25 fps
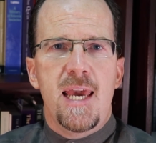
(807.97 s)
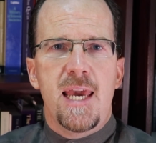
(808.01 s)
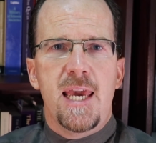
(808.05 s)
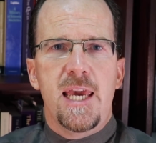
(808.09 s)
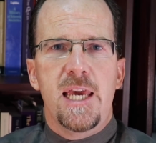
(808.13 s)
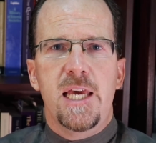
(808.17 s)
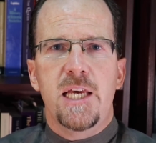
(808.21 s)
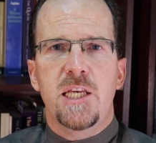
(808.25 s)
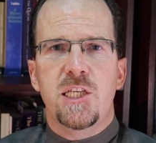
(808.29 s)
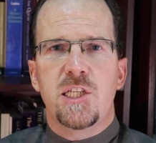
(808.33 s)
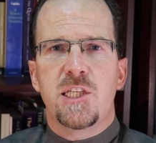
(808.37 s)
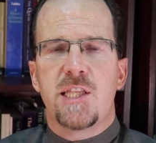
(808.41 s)

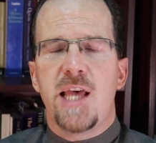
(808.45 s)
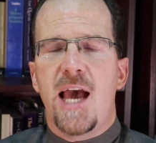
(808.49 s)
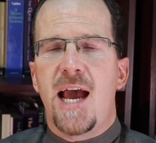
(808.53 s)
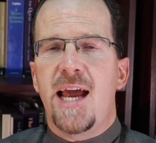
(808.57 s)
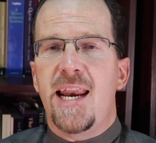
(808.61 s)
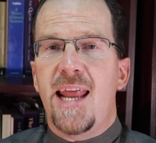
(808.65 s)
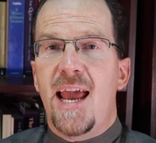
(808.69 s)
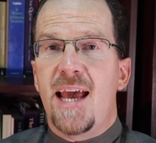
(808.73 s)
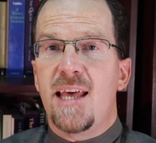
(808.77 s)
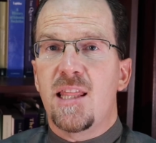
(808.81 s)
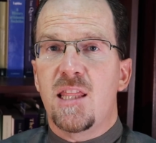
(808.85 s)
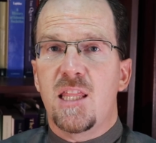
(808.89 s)
is
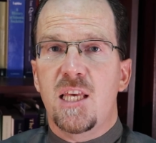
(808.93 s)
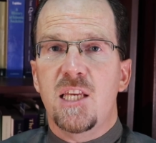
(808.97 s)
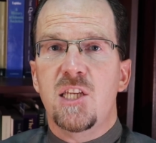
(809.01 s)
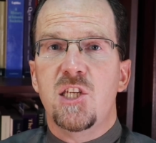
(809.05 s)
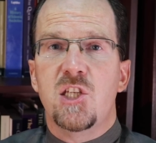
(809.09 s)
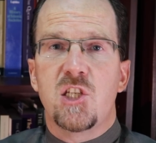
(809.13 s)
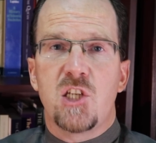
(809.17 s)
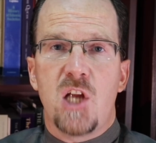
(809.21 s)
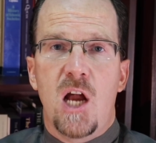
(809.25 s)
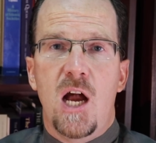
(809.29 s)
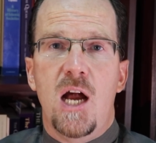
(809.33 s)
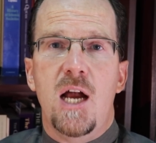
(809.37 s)
that at
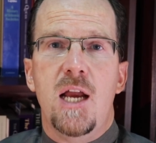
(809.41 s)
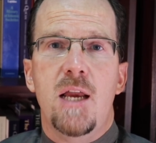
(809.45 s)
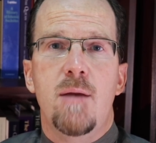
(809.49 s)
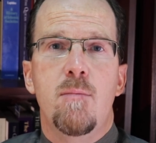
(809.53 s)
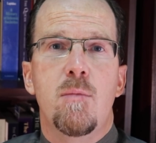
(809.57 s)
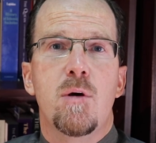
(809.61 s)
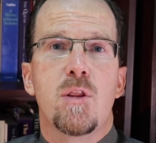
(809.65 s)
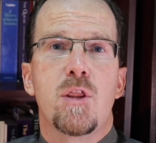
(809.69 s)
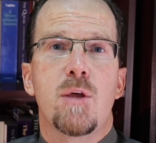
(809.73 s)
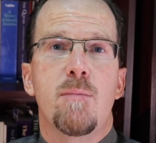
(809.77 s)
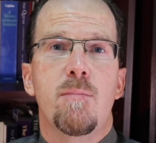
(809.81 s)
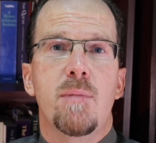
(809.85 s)
this
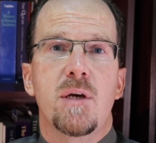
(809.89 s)
time the